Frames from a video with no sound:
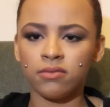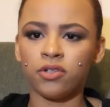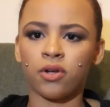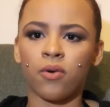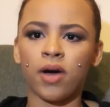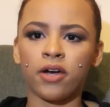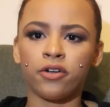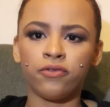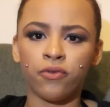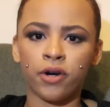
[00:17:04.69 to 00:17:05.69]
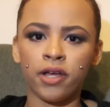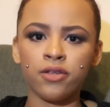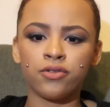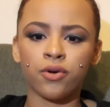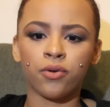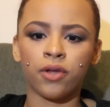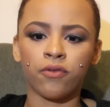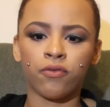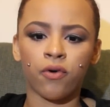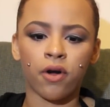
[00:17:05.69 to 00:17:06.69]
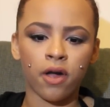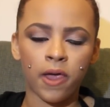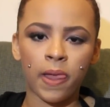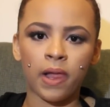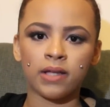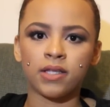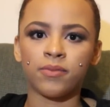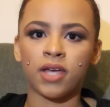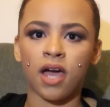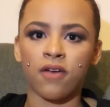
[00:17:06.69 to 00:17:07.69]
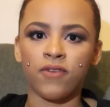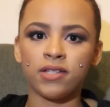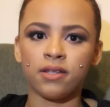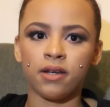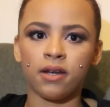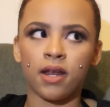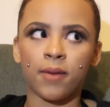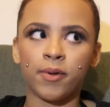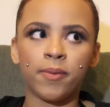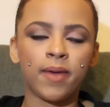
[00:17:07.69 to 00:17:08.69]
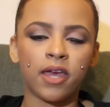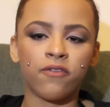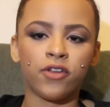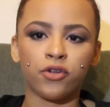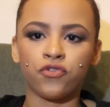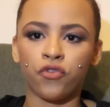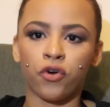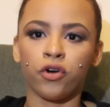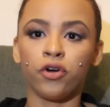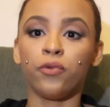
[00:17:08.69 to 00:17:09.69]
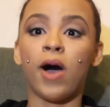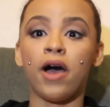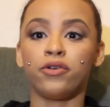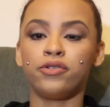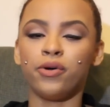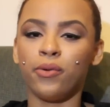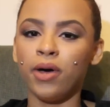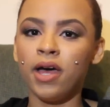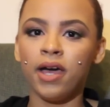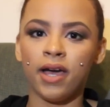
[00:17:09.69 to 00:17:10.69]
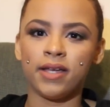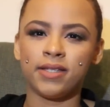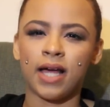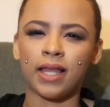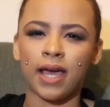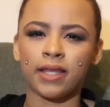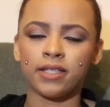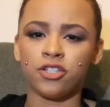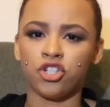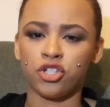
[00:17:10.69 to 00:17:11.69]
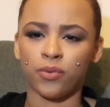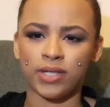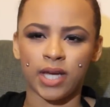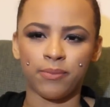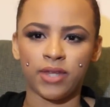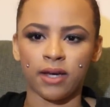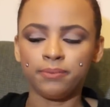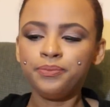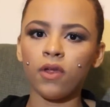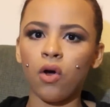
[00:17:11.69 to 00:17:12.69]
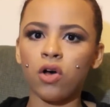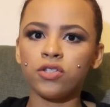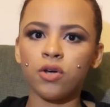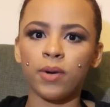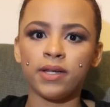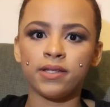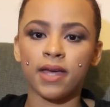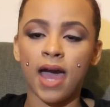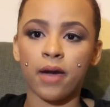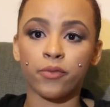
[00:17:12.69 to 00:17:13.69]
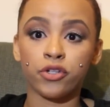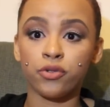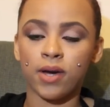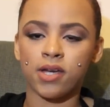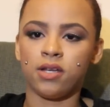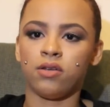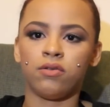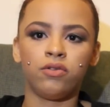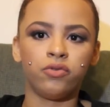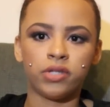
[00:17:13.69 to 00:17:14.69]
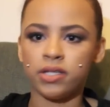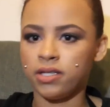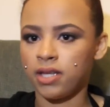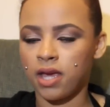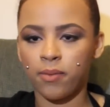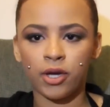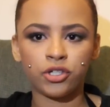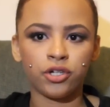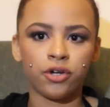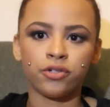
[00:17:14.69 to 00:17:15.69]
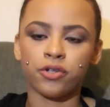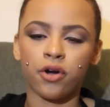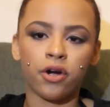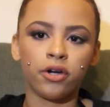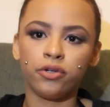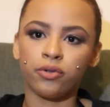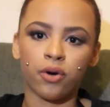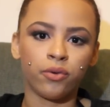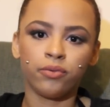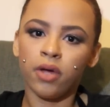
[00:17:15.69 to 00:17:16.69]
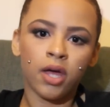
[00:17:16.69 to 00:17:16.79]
you know, I could afford it, so therefore that's something I invested in, and I'm going to be making videos for a good while, so it's not like this is just a one-time thing. Also, it is a camera, so I can use it to take pictures or, you know,